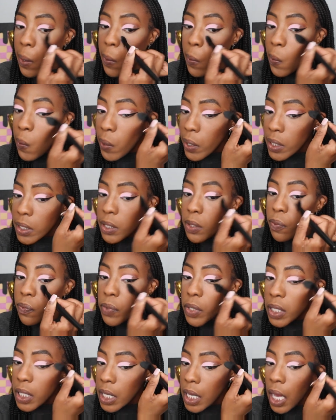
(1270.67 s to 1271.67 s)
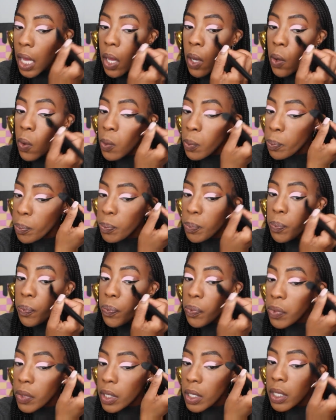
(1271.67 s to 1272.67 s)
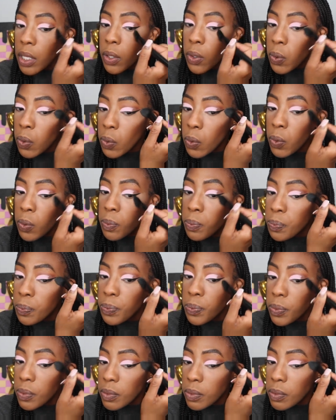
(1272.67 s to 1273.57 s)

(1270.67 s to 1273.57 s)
going to really help you